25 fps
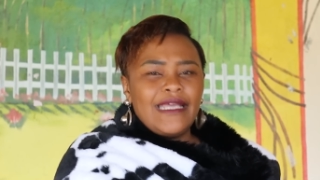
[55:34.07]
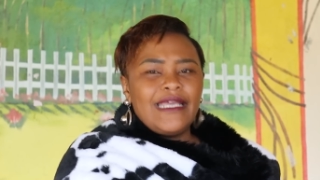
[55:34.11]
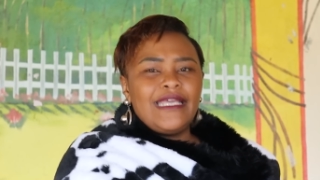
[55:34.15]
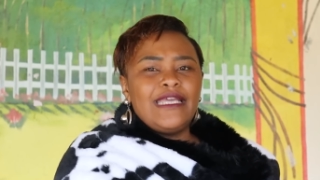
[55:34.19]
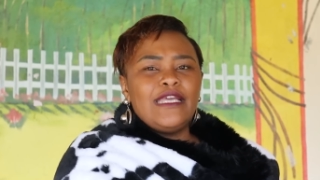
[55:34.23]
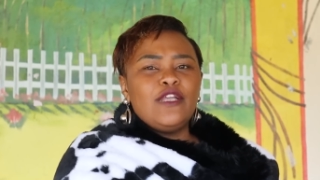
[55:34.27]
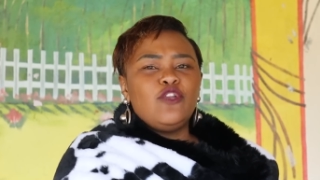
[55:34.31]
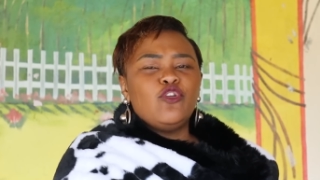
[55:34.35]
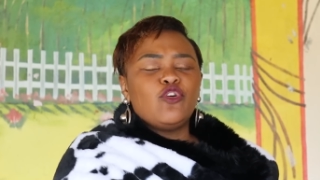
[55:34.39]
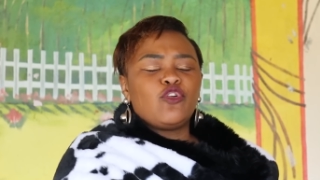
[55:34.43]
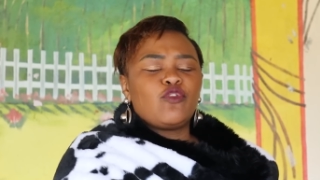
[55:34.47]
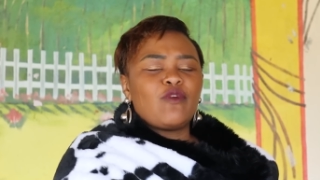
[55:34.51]

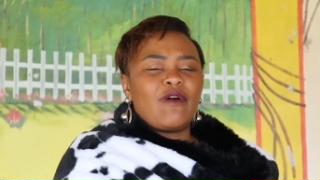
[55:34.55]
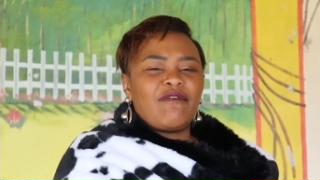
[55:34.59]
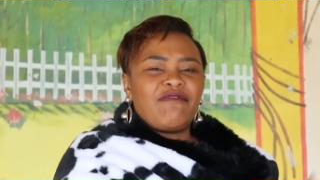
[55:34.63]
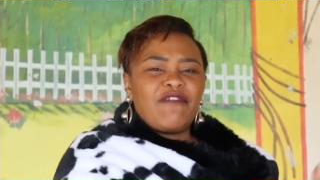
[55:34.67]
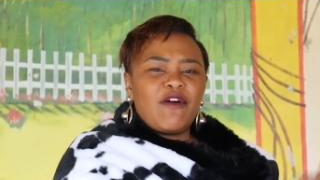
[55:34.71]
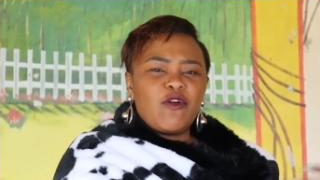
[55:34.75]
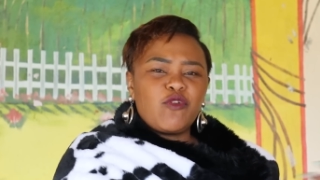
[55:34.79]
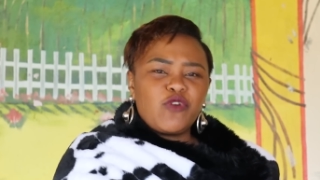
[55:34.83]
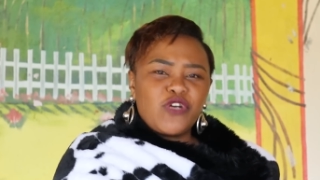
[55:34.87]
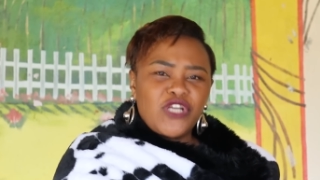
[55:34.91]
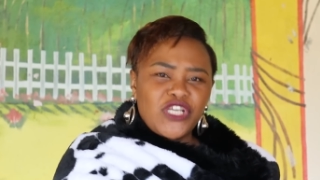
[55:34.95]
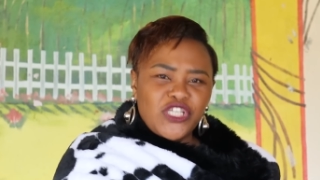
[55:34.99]
He knew to a
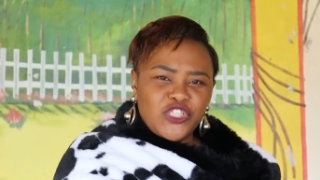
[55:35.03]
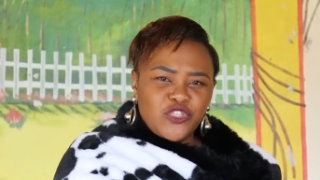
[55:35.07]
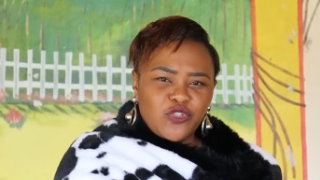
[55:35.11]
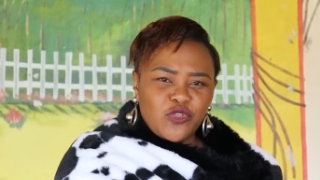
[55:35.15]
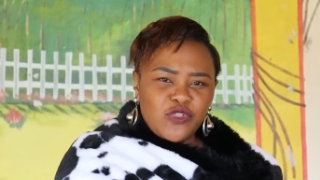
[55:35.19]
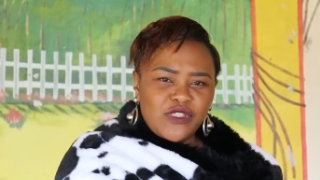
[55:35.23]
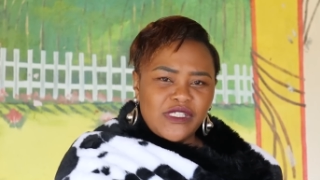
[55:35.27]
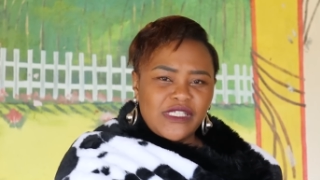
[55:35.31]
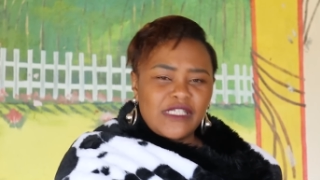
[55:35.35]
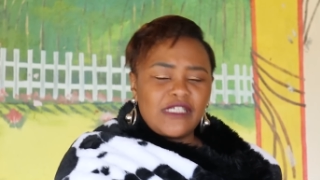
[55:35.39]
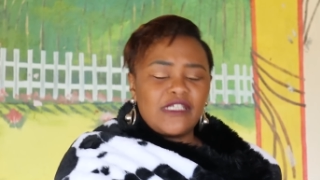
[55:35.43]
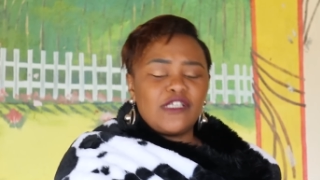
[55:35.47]

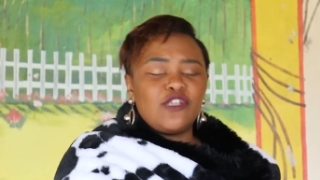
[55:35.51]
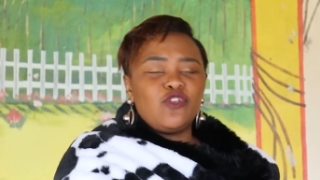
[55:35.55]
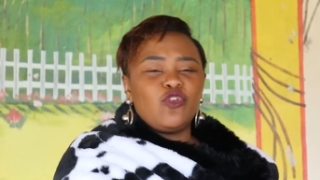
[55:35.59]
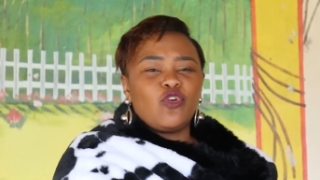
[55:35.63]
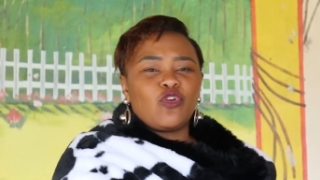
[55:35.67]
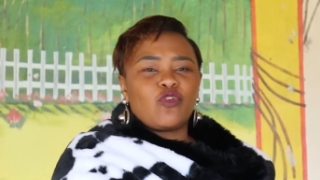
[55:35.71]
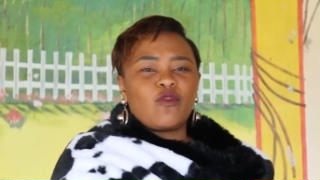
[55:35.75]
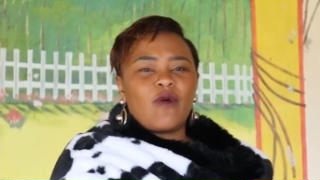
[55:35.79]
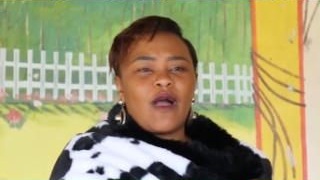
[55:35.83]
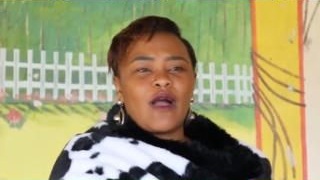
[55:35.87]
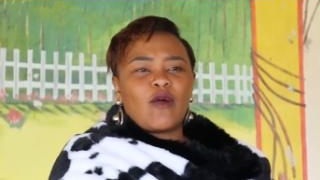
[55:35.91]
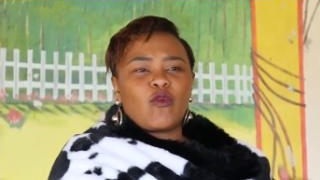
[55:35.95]
foundation, he
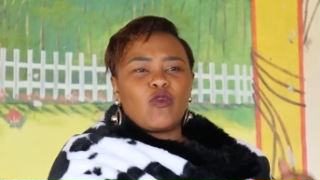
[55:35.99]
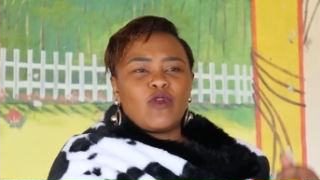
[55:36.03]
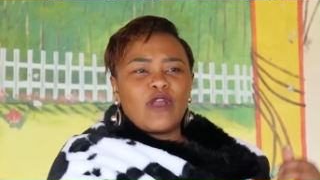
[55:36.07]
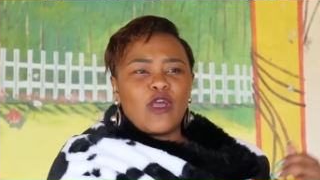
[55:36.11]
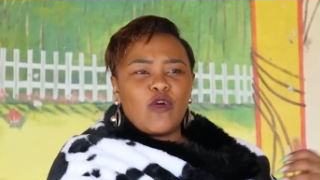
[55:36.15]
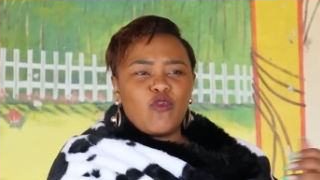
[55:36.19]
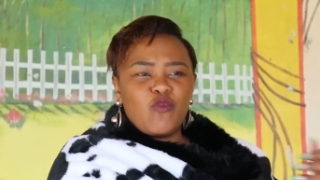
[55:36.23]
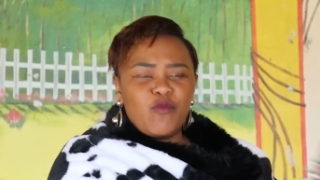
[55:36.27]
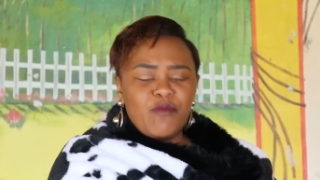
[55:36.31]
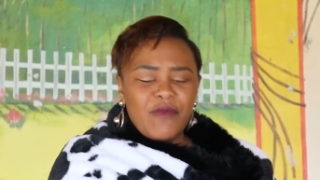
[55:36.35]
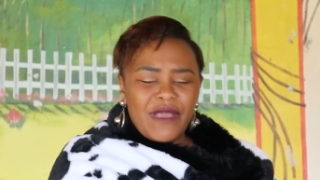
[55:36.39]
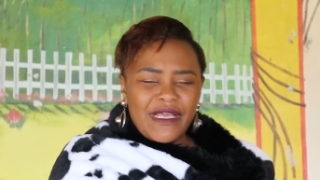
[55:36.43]
knew to a
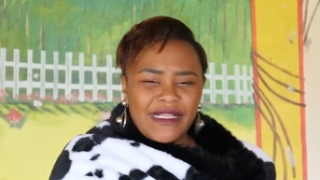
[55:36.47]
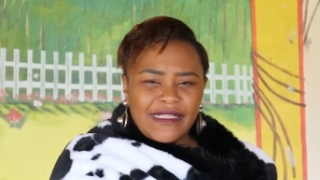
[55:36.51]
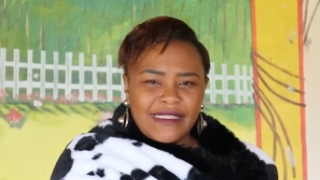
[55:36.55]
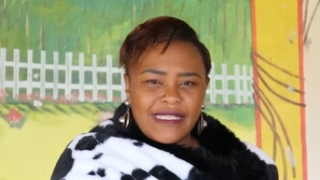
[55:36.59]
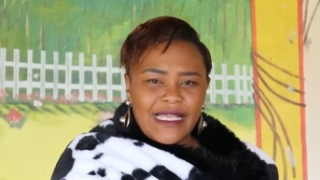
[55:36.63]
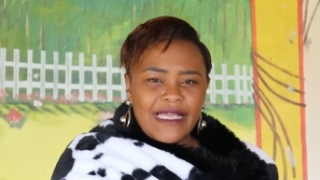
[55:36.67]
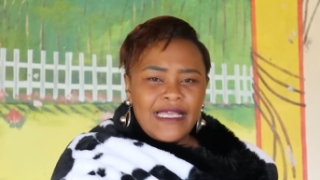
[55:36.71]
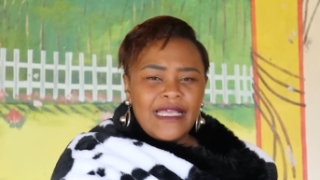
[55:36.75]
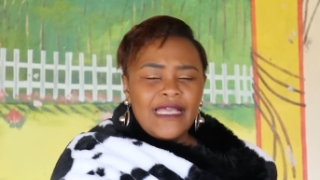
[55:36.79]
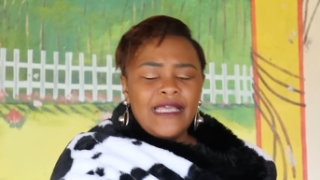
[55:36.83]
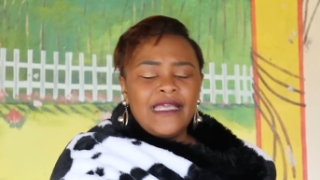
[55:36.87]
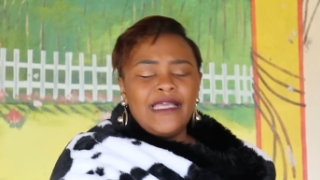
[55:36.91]
Korea
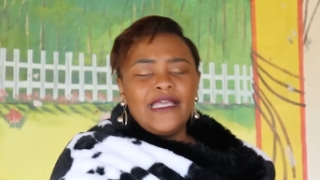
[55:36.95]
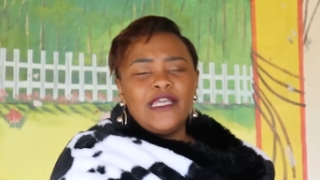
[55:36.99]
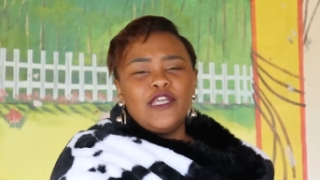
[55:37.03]
Umete,